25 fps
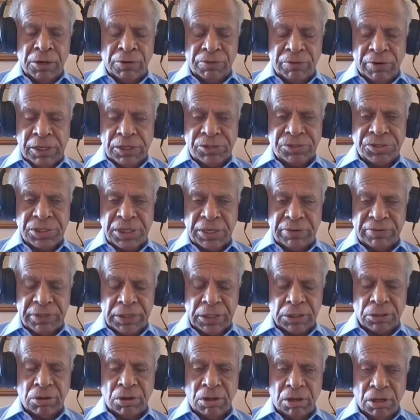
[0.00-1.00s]
Well,
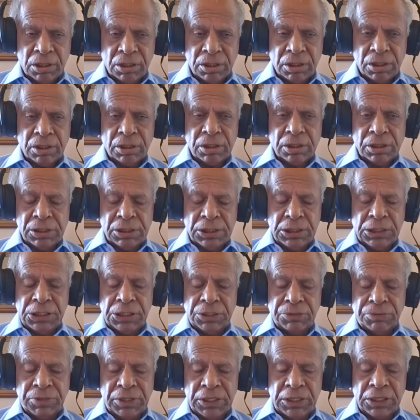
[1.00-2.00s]
7 o'clock in the
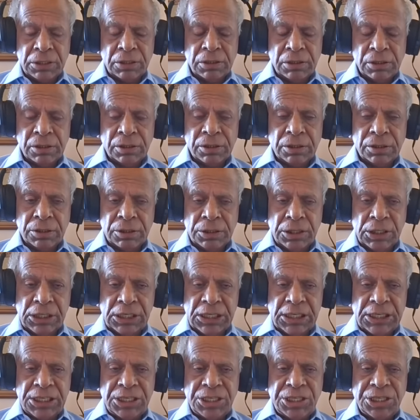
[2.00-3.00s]
evening,
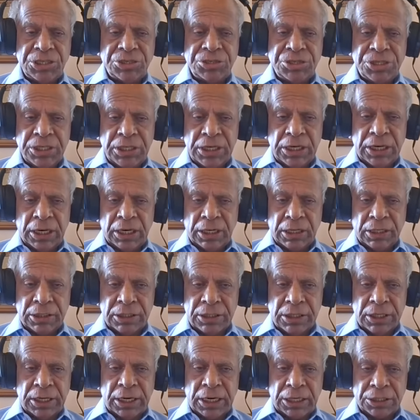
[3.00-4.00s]
the DGCA,
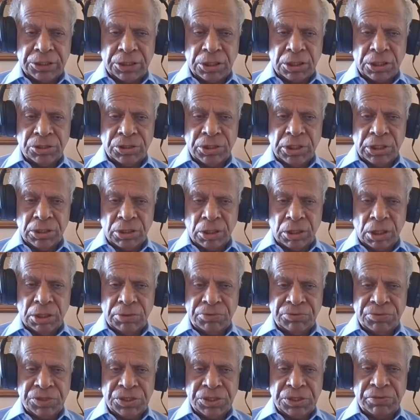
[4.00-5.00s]
Director
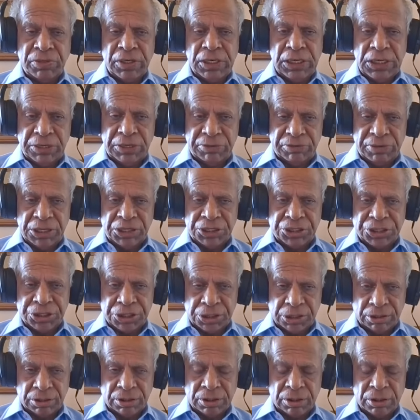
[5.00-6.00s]
General of Civil
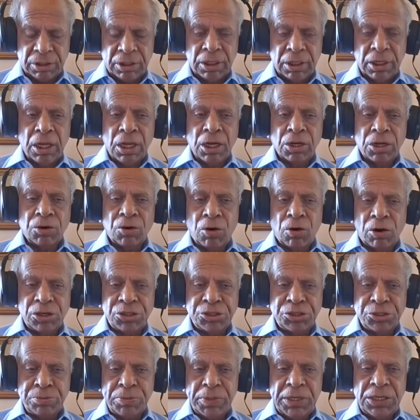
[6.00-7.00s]
Aviation,
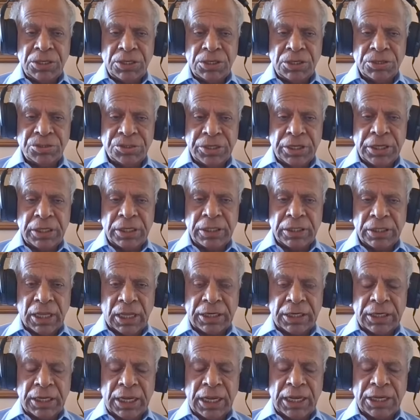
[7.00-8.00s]
calls me saying
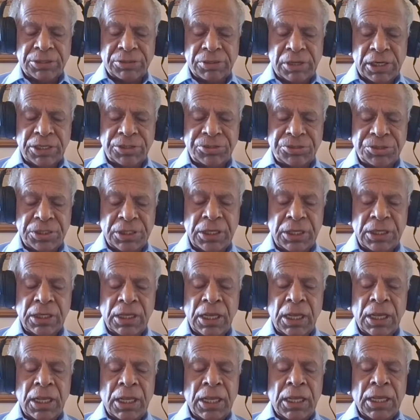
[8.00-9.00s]
that, Excellency,
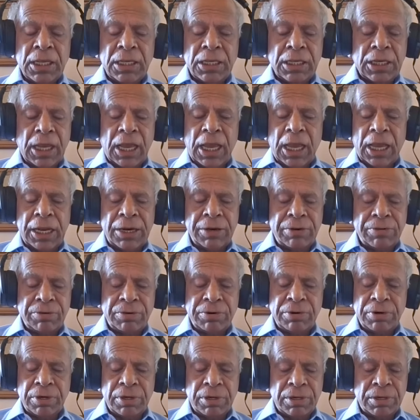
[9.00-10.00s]

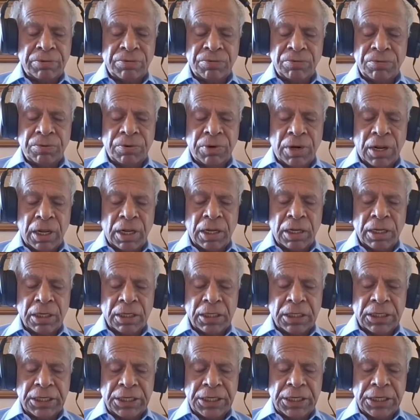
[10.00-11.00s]

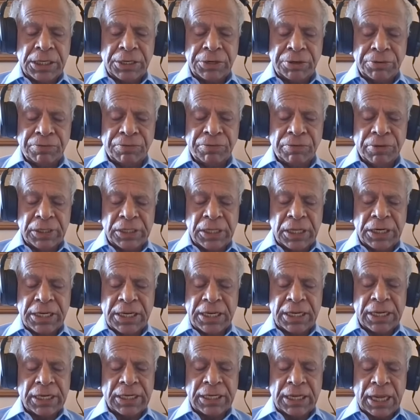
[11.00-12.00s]
whether
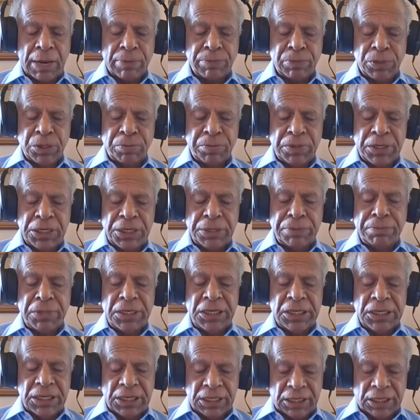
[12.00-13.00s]
he can come to me
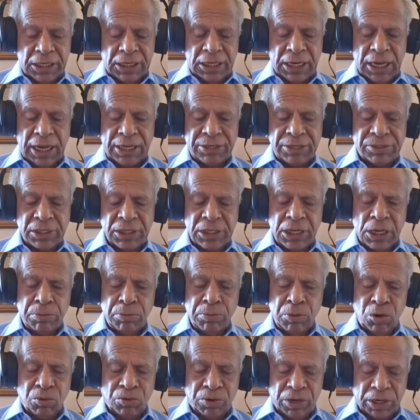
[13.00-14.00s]
immediately. I said,
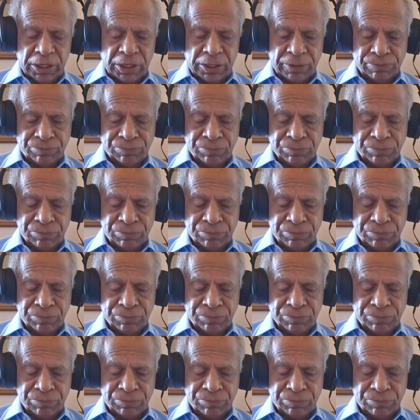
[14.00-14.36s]
come over.